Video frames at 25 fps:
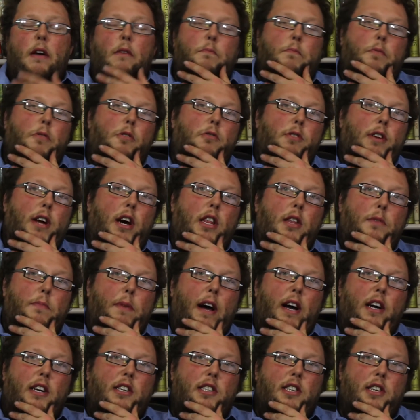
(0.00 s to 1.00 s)
pulled out the
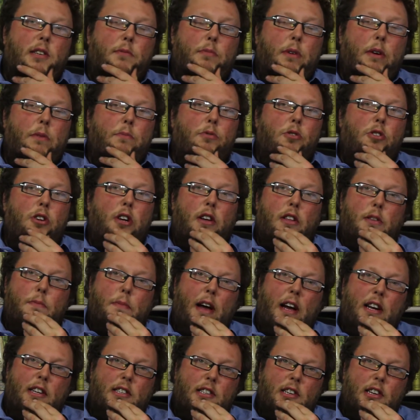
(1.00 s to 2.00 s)

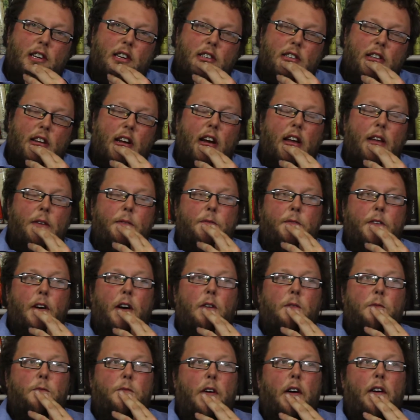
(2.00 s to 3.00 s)
backside. It
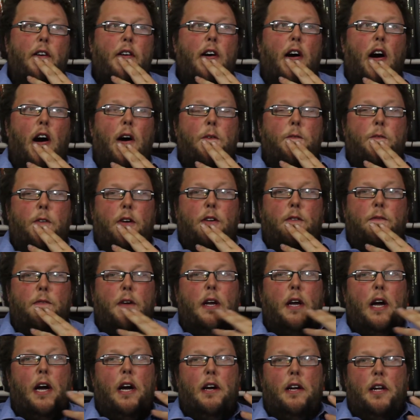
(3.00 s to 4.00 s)
felt I found it
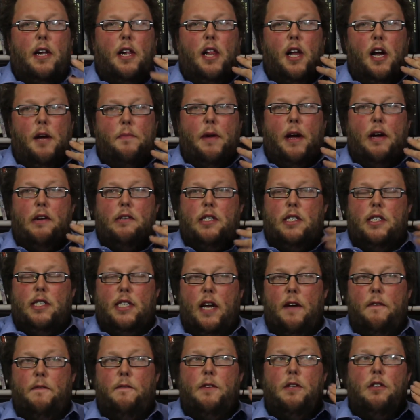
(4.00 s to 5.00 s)
very anticlimactic. It's
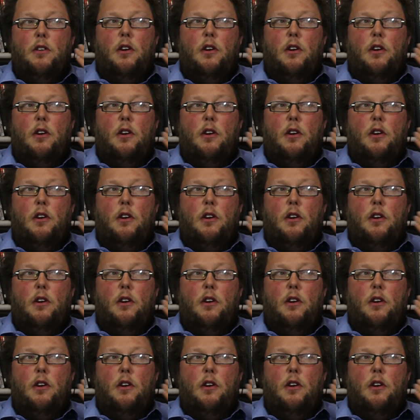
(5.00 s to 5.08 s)
definitely